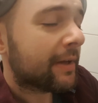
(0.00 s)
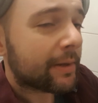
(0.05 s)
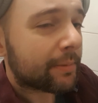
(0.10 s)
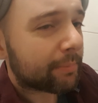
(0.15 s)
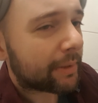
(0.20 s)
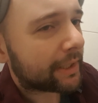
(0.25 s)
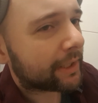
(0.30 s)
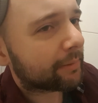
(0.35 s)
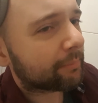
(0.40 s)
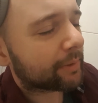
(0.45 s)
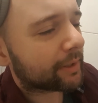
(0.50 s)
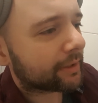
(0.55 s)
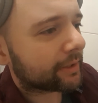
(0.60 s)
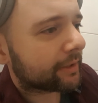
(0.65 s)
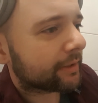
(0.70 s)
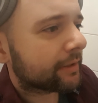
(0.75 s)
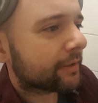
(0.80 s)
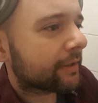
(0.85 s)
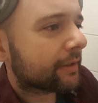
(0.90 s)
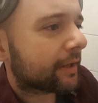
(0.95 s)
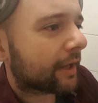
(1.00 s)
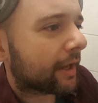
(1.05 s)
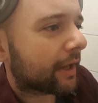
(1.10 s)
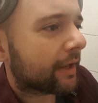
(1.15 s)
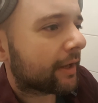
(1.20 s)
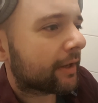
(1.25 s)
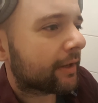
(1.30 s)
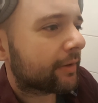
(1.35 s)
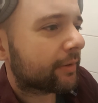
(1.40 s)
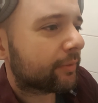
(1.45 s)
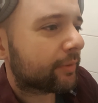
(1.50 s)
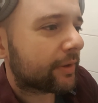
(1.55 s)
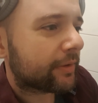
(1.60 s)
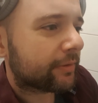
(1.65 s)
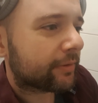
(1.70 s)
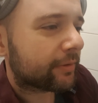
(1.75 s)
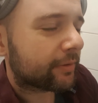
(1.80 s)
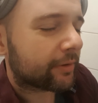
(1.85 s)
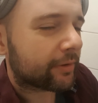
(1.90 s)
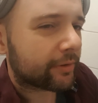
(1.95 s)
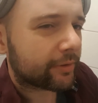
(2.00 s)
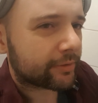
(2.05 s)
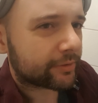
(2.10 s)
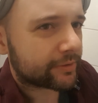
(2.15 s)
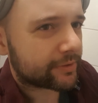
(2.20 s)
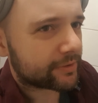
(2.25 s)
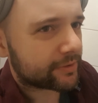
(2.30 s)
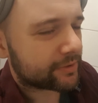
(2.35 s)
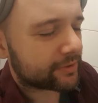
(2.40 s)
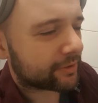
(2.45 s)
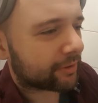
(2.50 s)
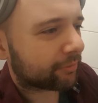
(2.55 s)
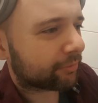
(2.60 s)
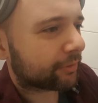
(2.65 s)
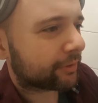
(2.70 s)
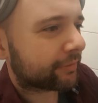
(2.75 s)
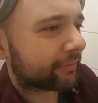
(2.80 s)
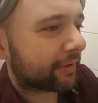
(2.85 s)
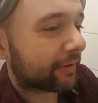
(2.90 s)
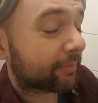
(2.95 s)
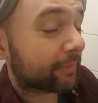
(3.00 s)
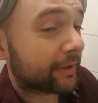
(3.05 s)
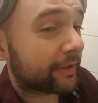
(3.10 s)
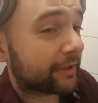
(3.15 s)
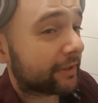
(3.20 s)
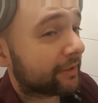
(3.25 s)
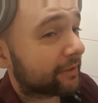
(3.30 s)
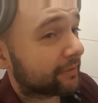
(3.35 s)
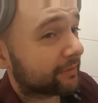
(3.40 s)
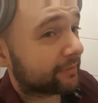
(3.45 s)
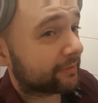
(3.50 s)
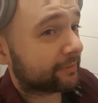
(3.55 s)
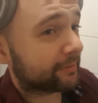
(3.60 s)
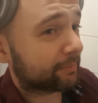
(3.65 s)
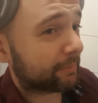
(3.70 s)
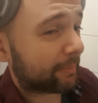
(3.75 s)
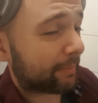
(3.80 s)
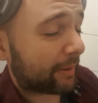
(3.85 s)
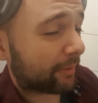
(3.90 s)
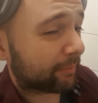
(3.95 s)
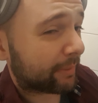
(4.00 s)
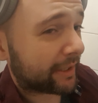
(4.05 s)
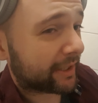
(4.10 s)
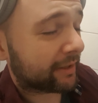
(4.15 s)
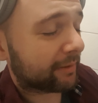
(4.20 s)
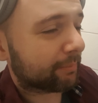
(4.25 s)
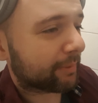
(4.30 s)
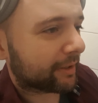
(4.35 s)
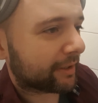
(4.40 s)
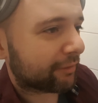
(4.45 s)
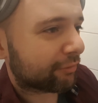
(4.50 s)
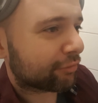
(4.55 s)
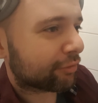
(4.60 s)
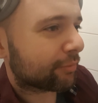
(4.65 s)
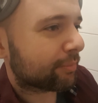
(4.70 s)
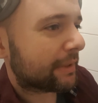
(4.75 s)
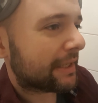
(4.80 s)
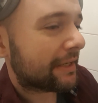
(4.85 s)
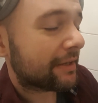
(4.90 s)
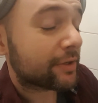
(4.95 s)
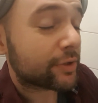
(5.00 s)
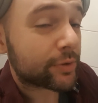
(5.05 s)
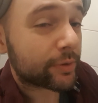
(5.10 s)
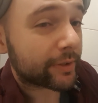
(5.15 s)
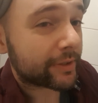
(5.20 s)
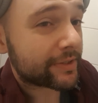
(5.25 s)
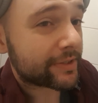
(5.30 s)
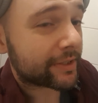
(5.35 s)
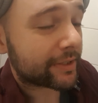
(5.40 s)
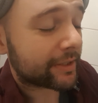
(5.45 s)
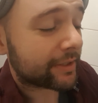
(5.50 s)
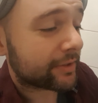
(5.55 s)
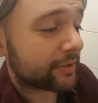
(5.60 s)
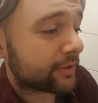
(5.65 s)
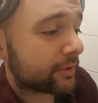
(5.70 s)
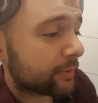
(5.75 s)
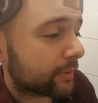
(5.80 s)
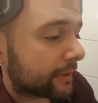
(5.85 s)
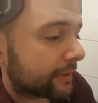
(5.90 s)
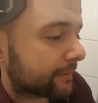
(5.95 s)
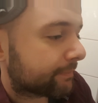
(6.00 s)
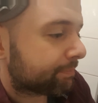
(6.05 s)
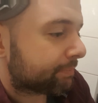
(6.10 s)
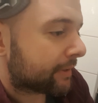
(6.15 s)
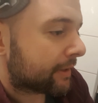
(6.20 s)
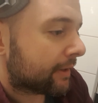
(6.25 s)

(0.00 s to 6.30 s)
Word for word: making money and whether or not software development is about making money for me. So let's get into it.